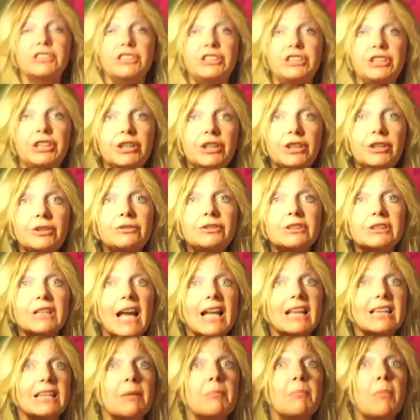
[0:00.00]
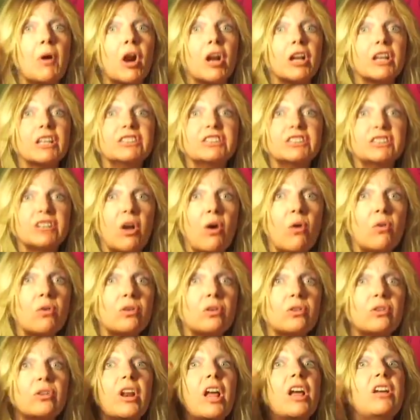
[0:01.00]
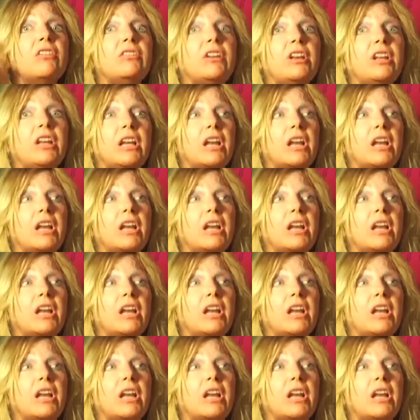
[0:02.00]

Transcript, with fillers: Jews got the markets cornered on